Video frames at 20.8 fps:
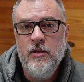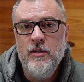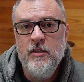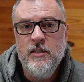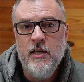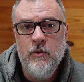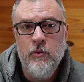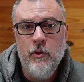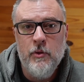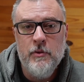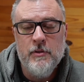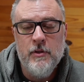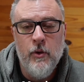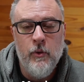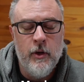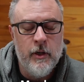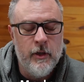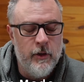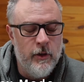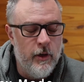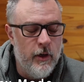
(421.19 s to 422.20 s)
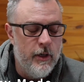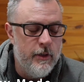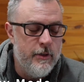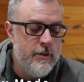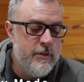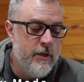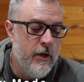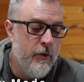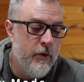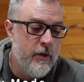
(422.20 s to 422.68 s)
to see what was going on.
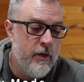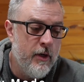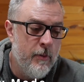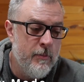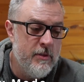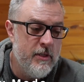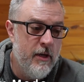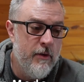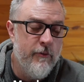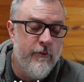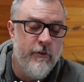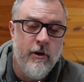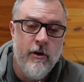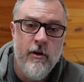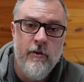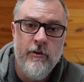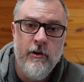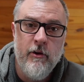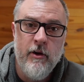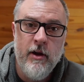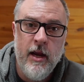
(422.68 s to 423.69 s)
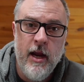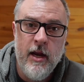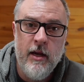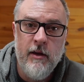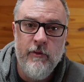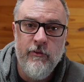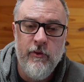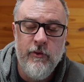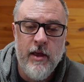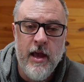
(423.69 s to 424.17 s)
So it comes in very, very
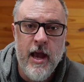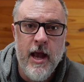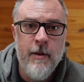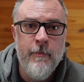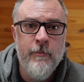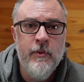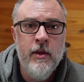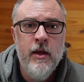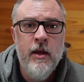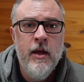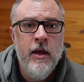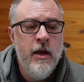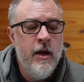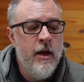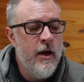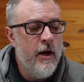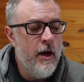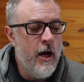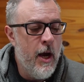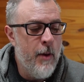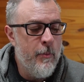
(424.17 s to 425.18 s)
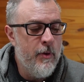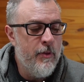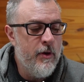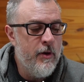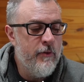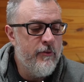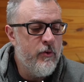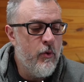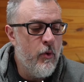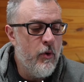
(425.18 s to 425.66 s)
handy for that. And
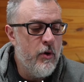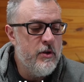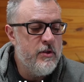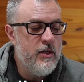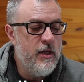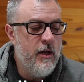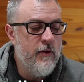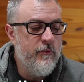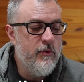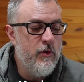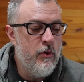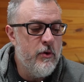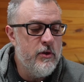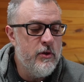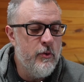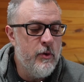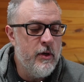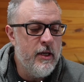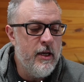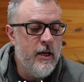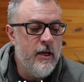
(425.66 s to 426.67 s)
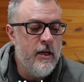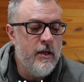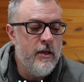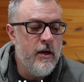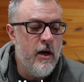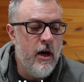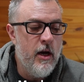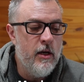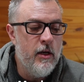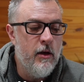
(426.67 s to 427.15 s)
then, of course, if you're doing any
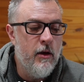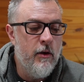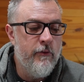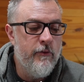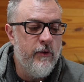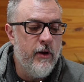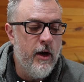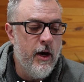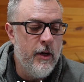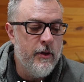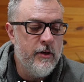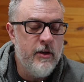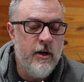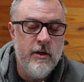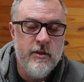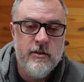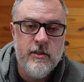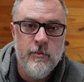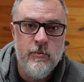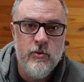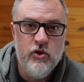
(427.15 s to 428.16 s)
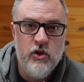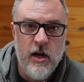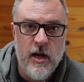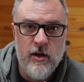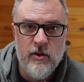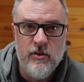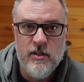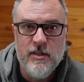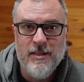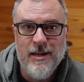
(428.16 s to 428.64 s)
kind of custom
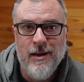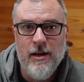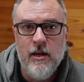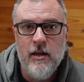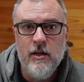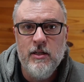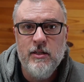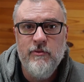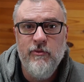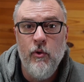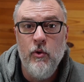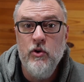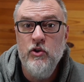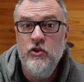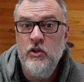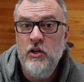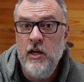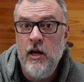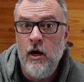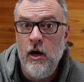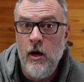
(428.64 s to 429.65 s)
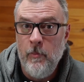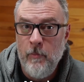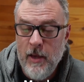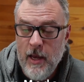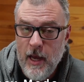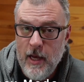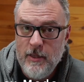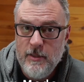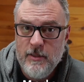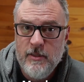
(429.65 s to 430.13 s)
channel settings for
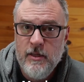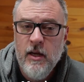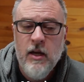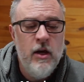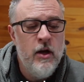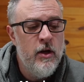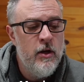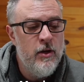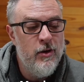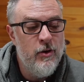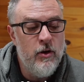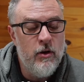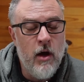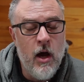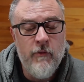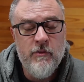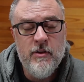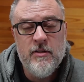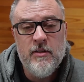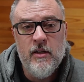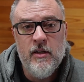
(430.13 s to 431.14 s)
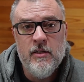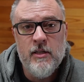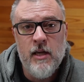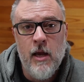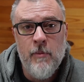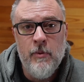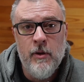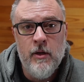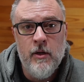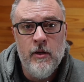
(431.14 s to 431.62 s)
GRMS, you can obviously
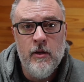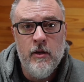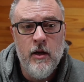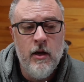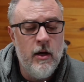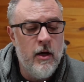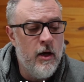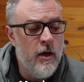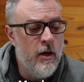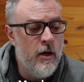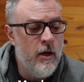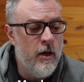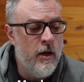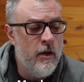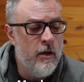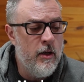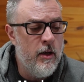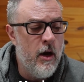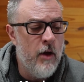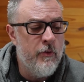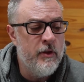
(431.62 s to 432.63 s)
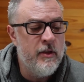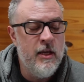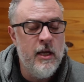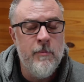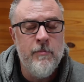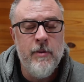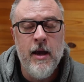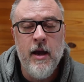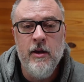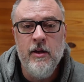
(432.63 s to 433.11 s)
type in on the
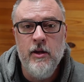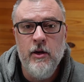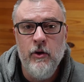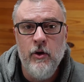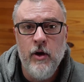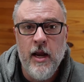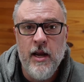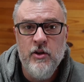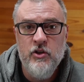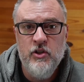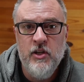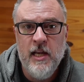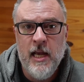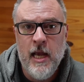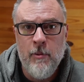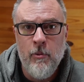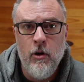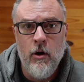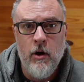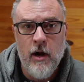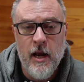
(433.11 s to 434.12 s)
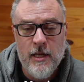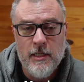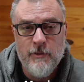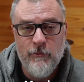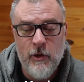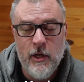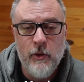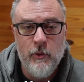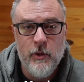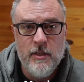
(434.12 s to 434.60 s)
keypad here a GMRS
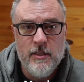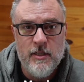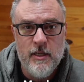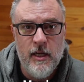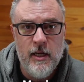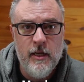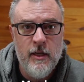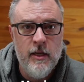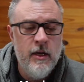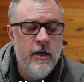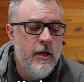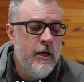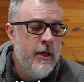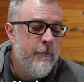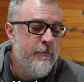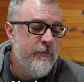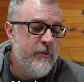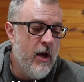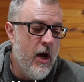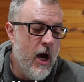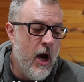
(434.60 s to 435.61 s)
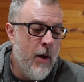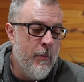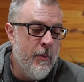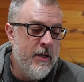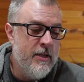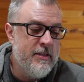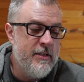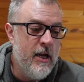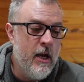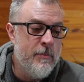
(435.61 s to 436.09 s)
frequency
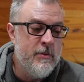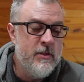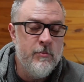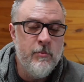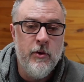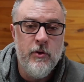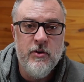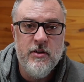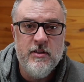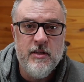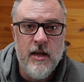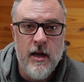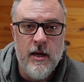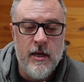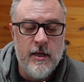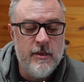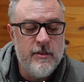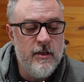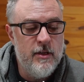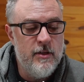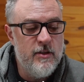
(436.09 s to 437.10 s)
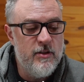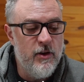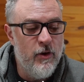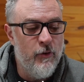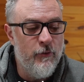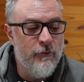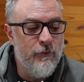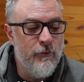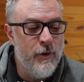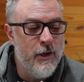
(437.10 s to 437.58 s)
and set up some other settings. And
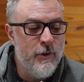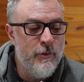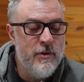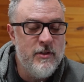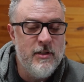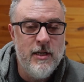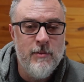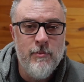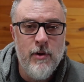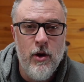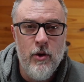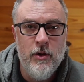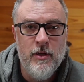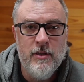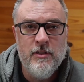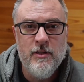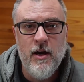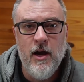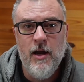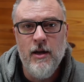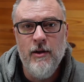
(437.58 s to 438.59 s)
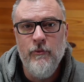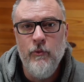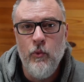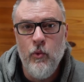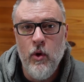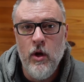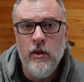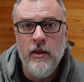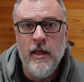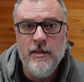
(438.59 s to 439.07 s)
so frequency mode is kind of
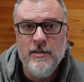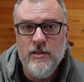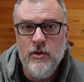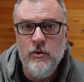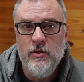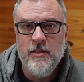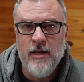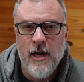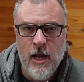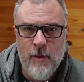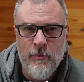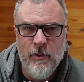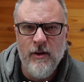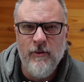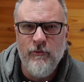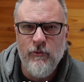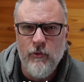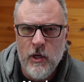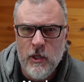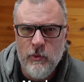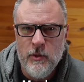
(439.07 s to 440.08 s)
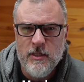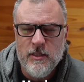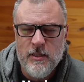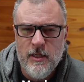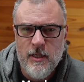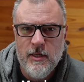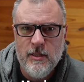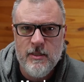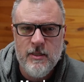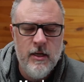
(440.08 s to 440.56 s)
what lets you type in
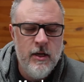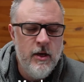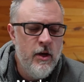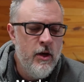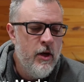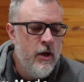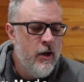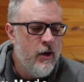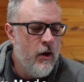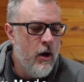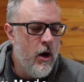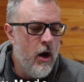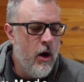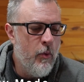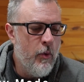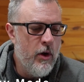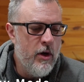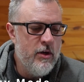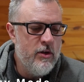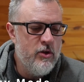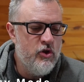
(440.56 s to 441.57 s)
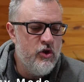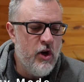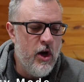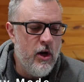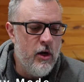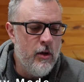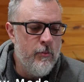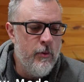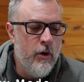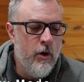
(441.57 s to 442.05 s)
frequencies. Whereas
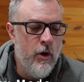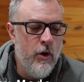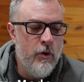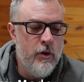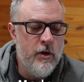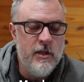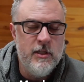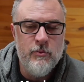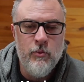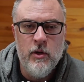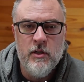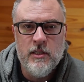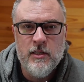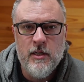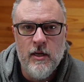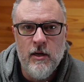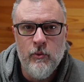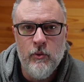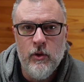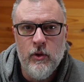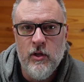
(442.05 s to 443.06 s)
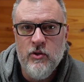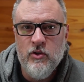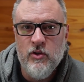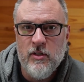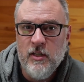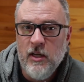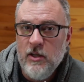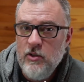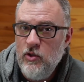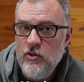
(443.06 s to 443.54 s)
channel mode is what's going to really
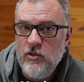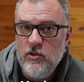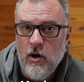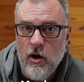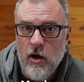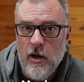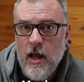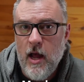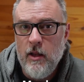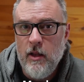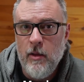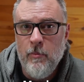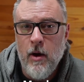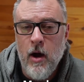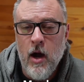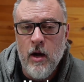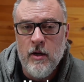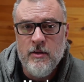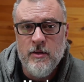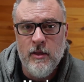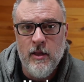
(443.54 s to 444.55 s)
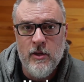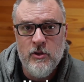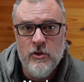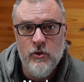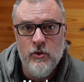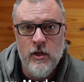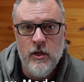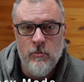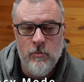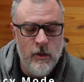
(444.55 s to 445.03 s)
just get you started out of the box and let
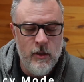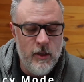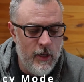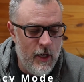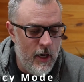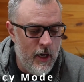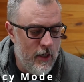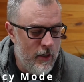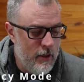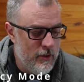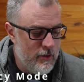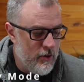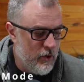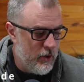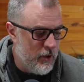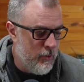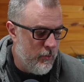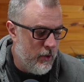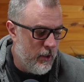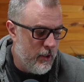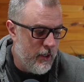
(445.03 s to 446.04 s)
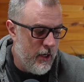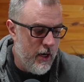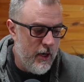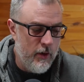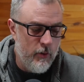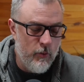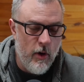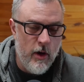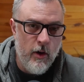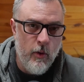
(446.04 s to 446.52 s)
you start
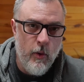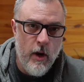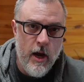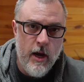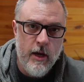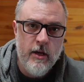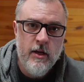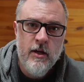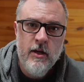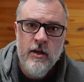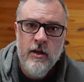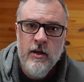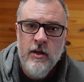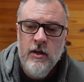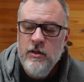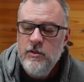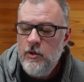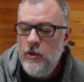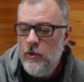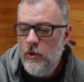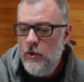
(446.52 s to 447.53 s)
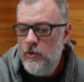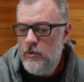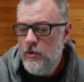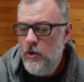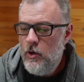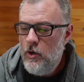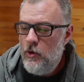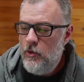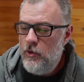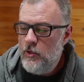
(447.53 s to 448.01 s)
communicating right away. So those
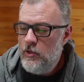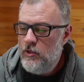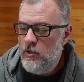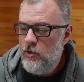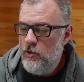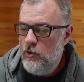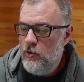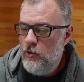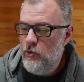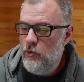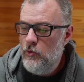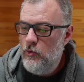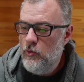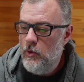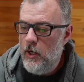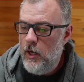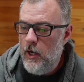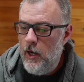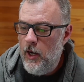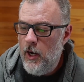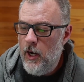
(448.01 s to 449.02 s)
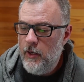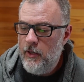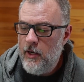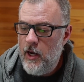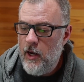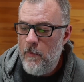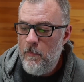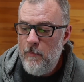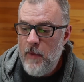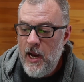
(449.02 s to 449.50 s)
are the two kind
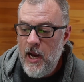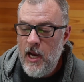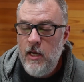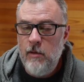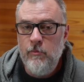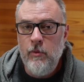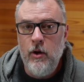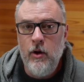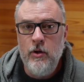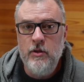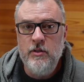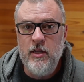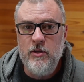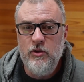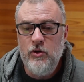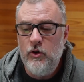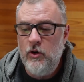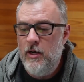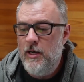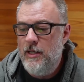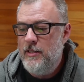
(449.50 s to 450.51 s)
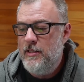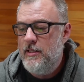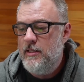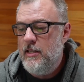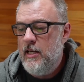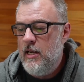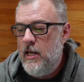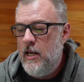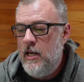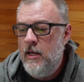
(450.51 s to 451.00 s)
of main modes that you're going to
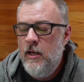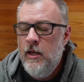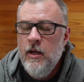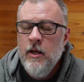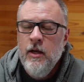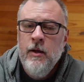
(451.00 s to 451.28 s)
see